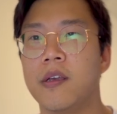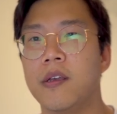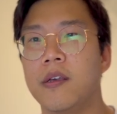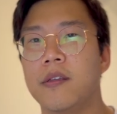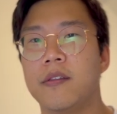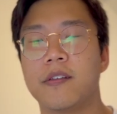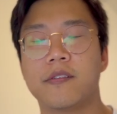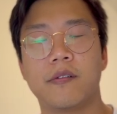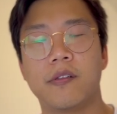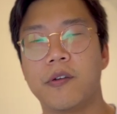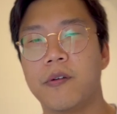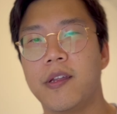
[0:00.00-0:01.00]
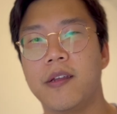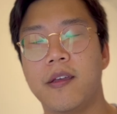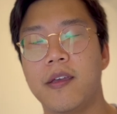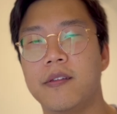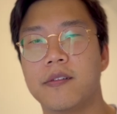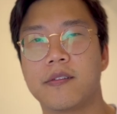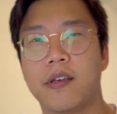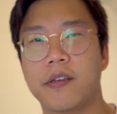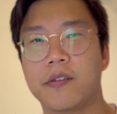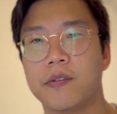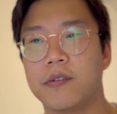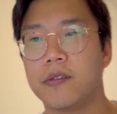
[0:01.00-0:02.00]
That's the only way to end the
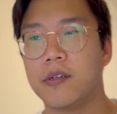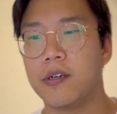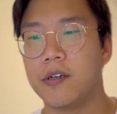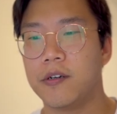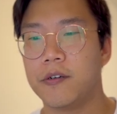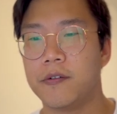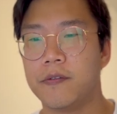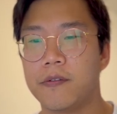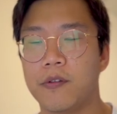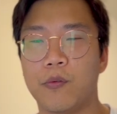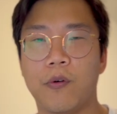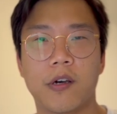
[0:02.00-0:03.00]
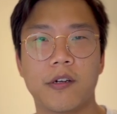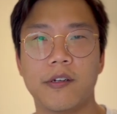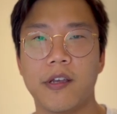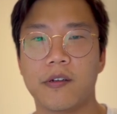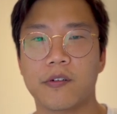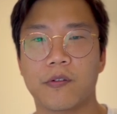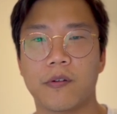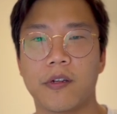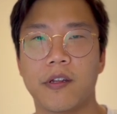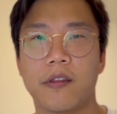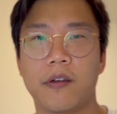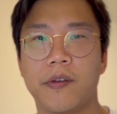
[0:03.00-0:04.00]
cycle of the watered down karate
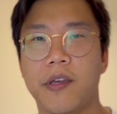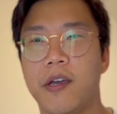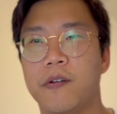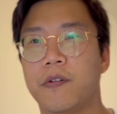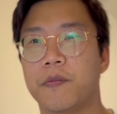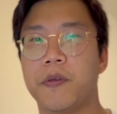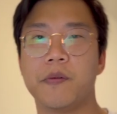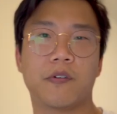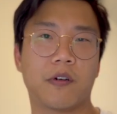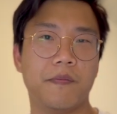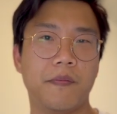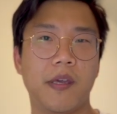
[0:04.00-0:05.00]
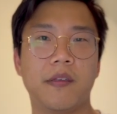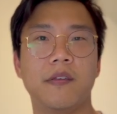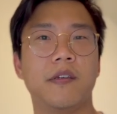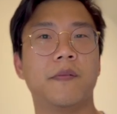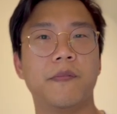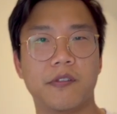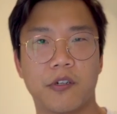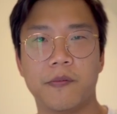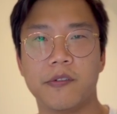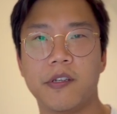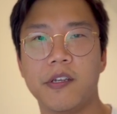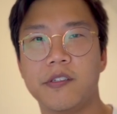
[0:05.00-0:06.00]
that we have, where people are making up
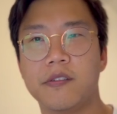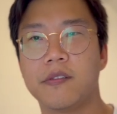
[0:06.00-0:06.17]
interpretations of